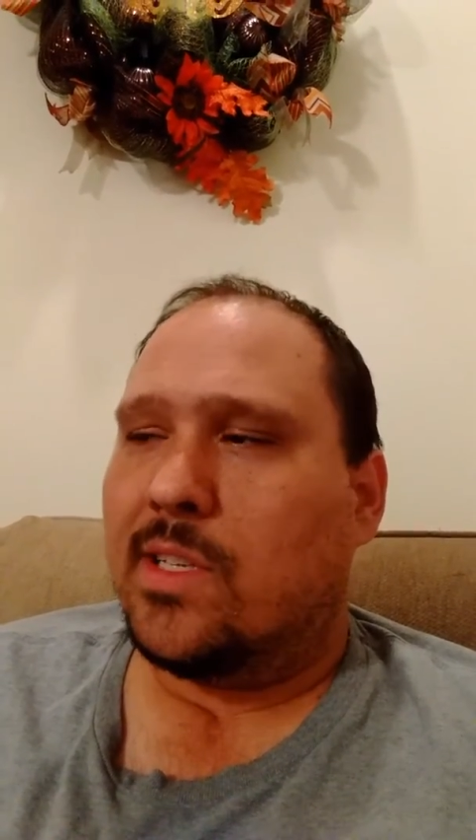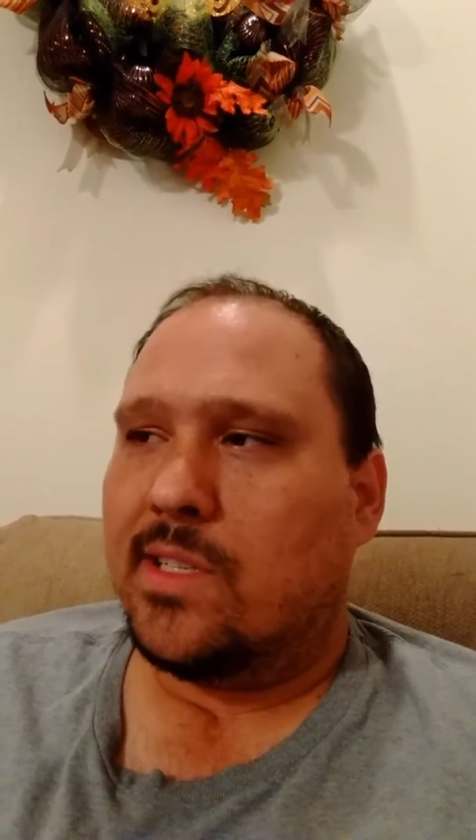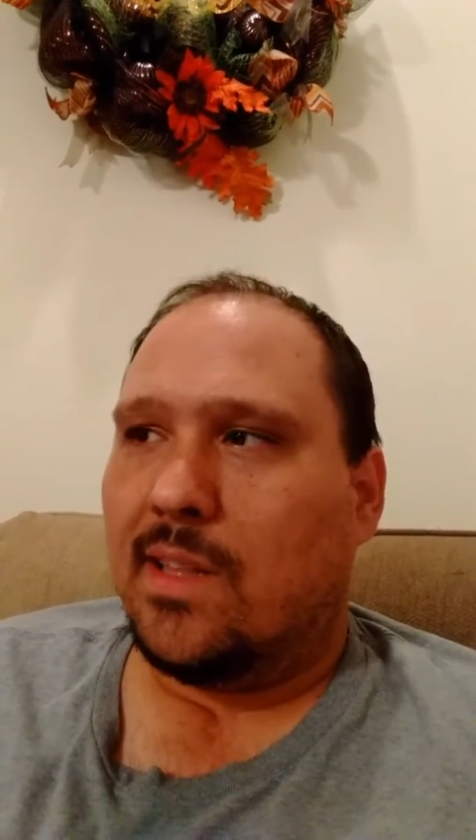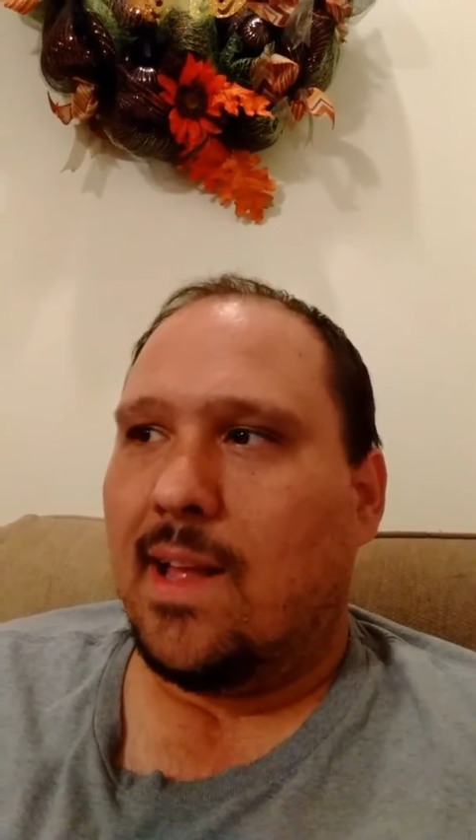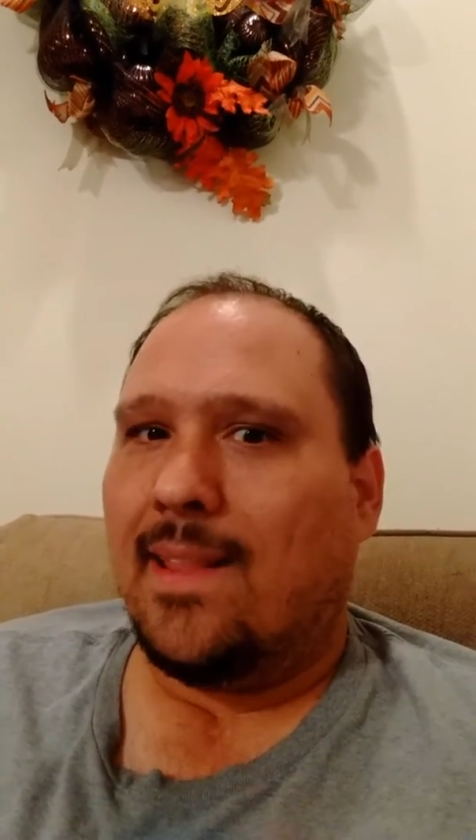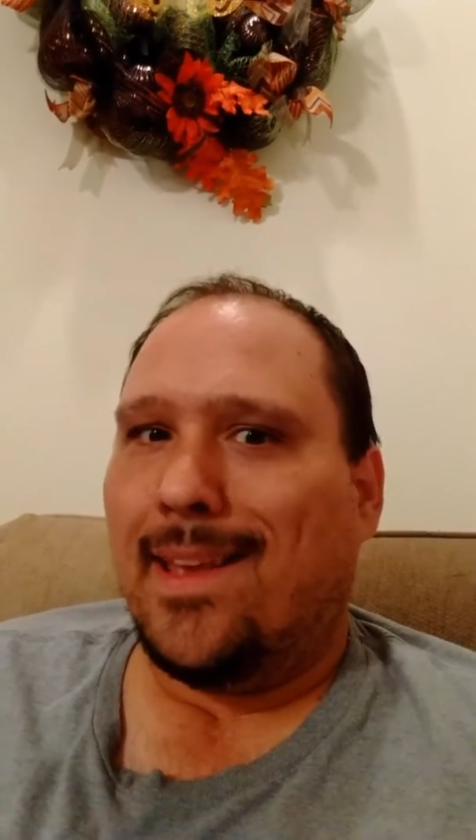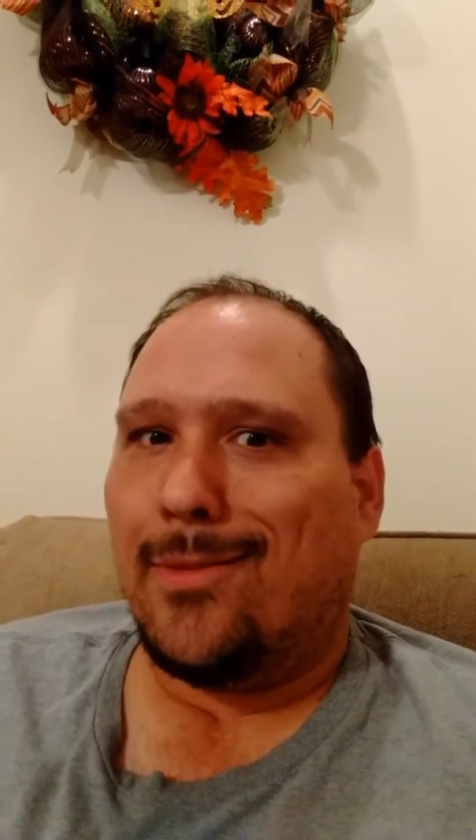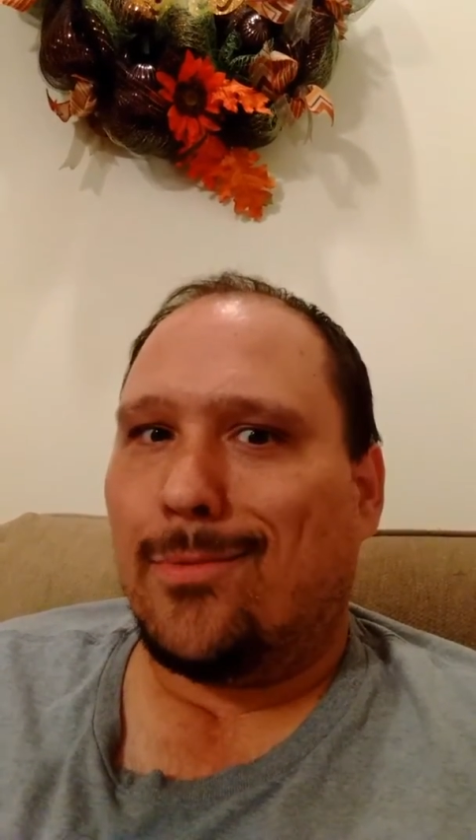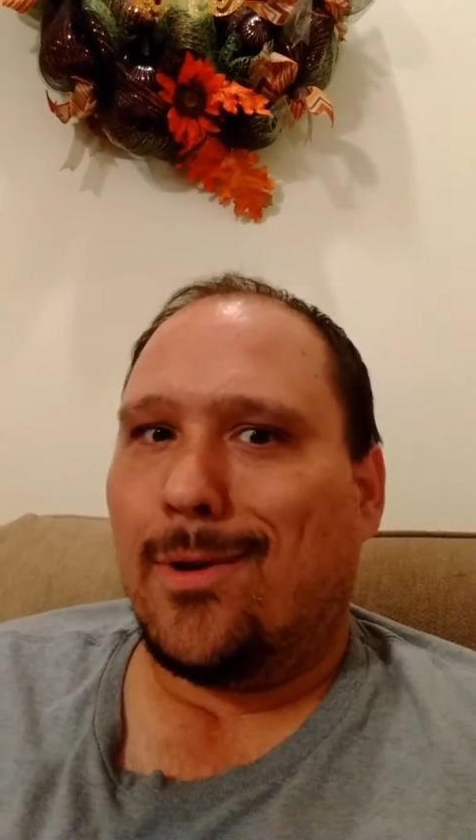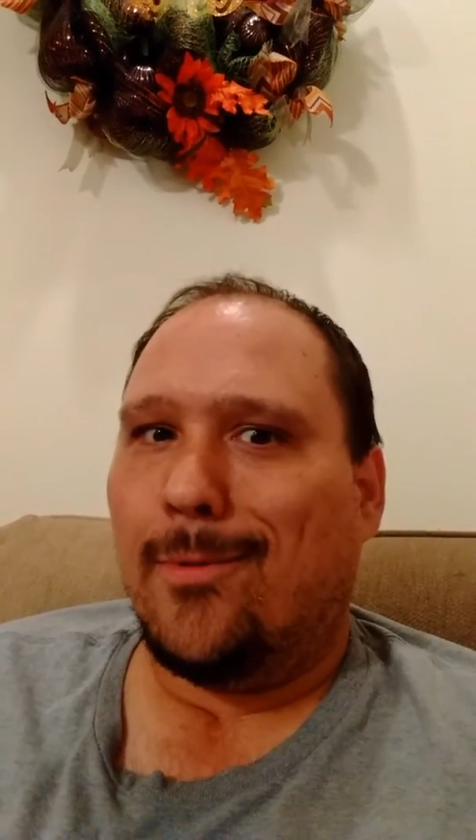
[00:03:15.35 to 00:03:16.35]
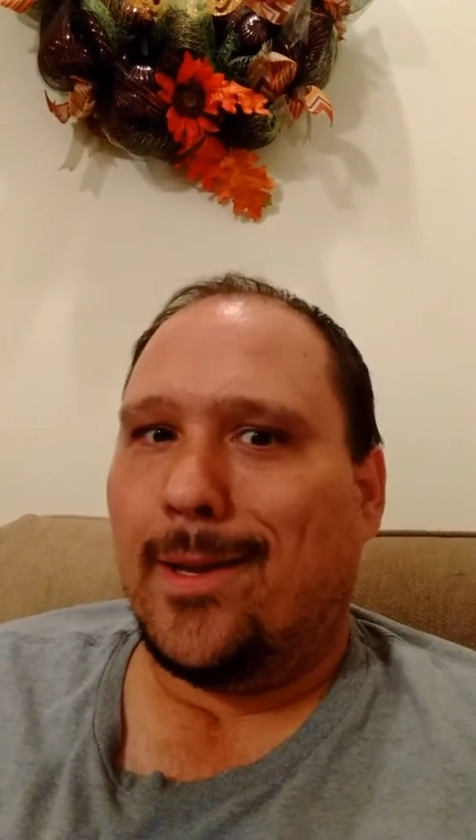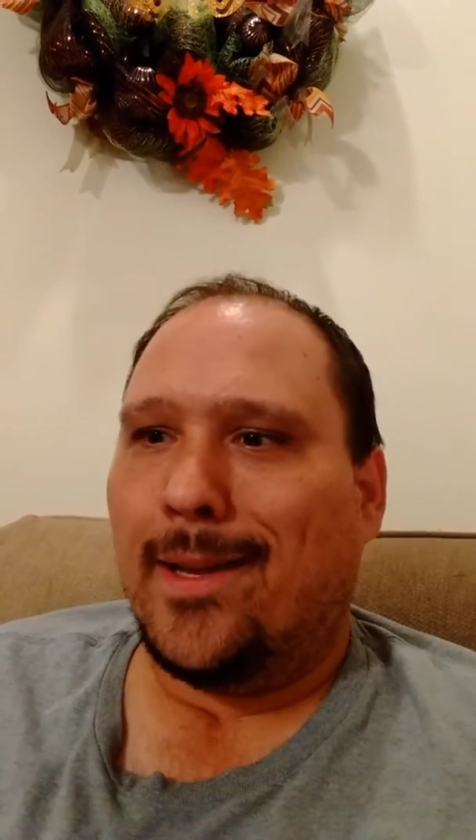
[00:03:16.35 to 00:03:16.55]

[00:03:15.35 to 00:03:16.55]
It's a lot like throwing,